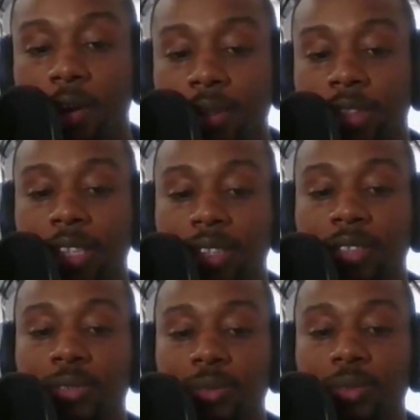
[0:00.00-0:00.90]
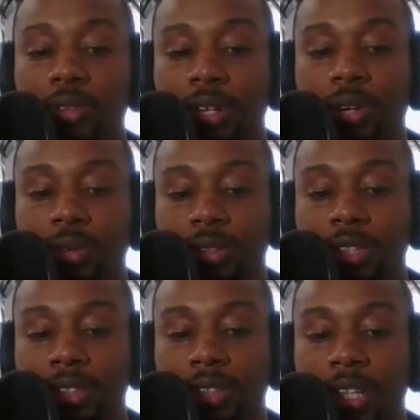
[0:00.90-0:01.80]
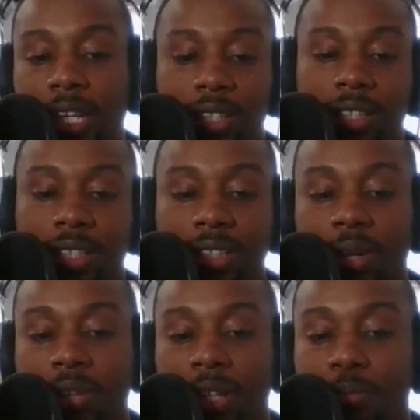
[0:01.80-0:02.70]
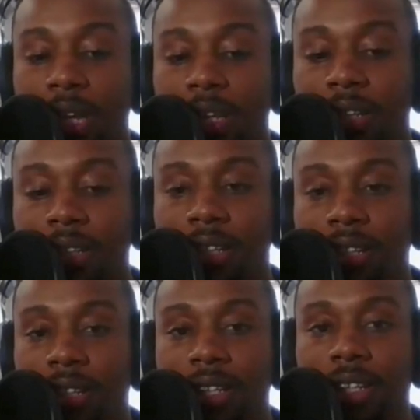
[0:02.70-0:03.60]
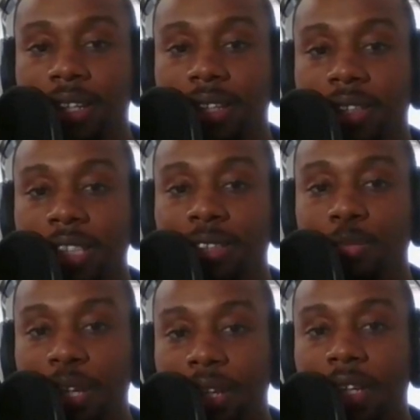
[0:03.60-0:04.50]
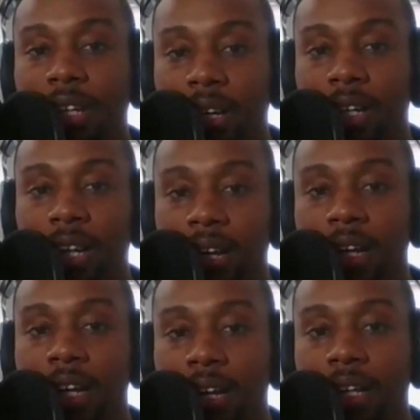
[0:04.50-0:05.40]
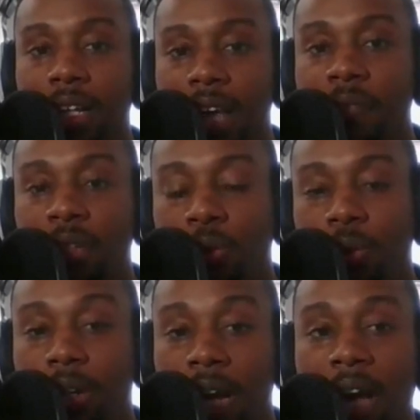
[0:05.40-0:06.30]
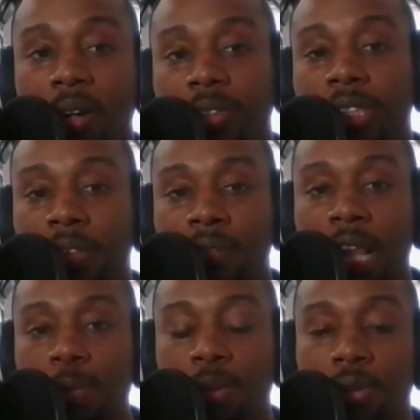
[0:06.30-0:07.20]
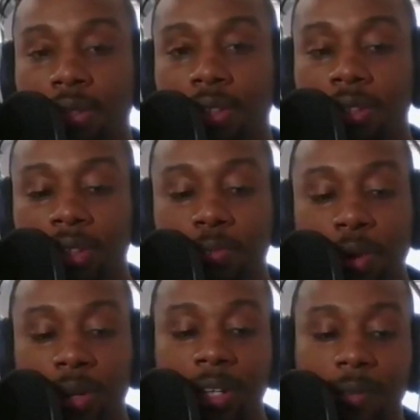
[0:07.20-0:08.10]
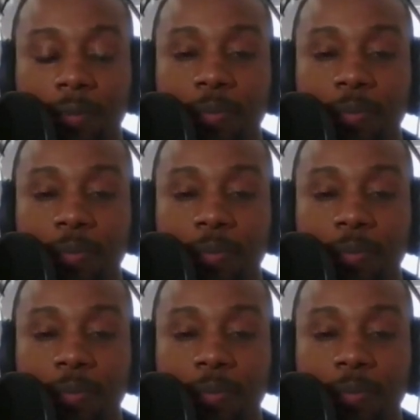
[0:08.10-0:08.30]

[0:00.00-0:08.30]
Since there's only been this many inventory of houses available to the market.